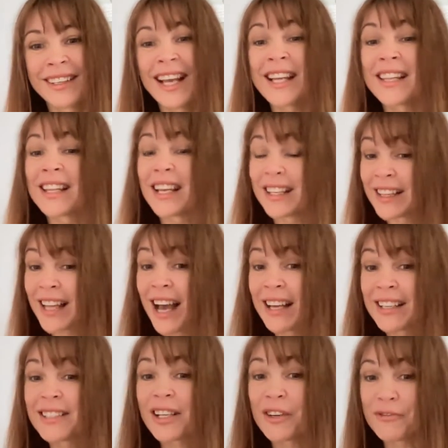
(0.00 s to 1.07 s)
and, and that
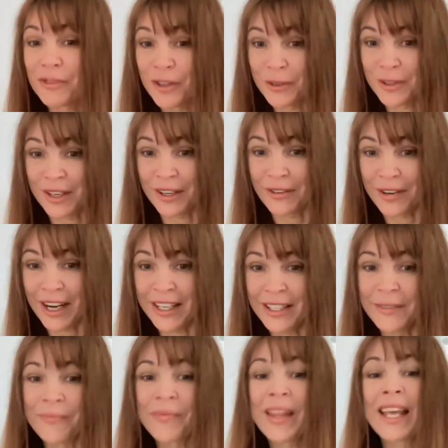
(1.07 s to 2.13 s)
is confusing, right?